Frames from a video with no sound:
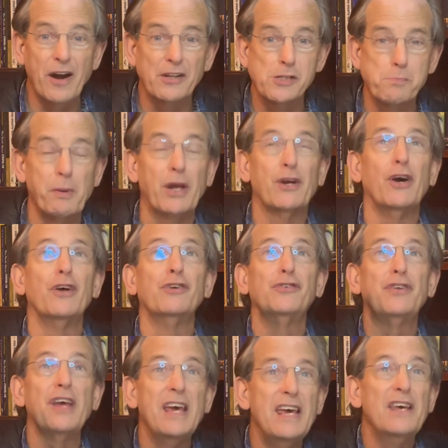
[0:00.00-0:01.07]
It's
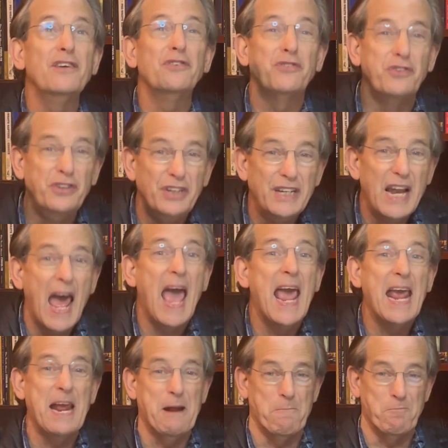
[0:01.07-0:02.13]
because his
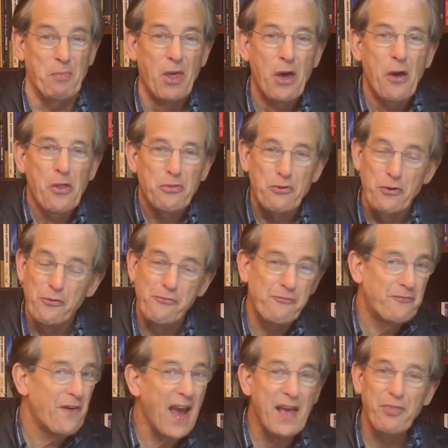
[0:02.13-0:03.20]
name, through
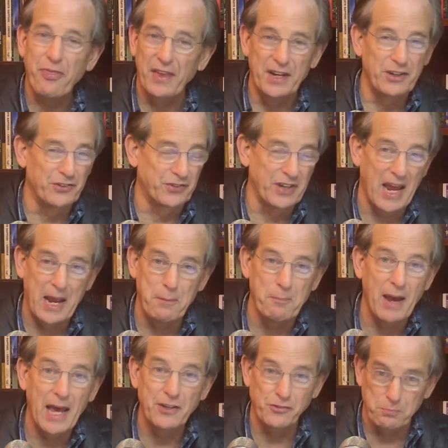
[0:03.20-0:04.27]
faith in his name,
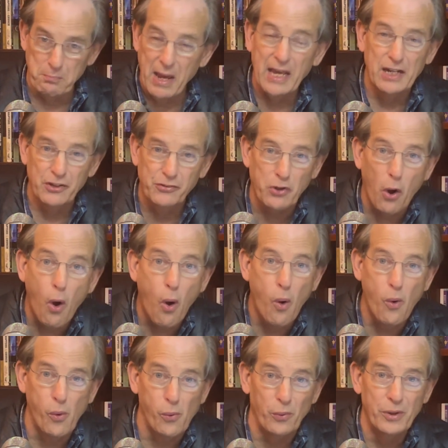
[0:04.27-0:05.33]
has made us
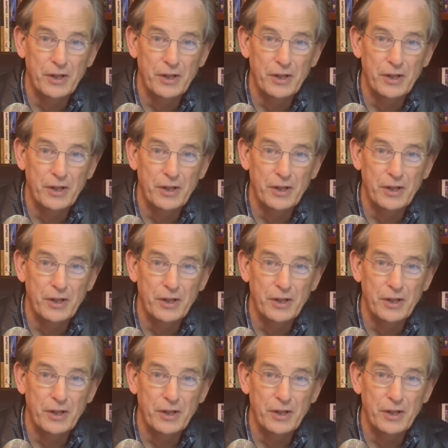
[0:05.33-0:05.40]
whole.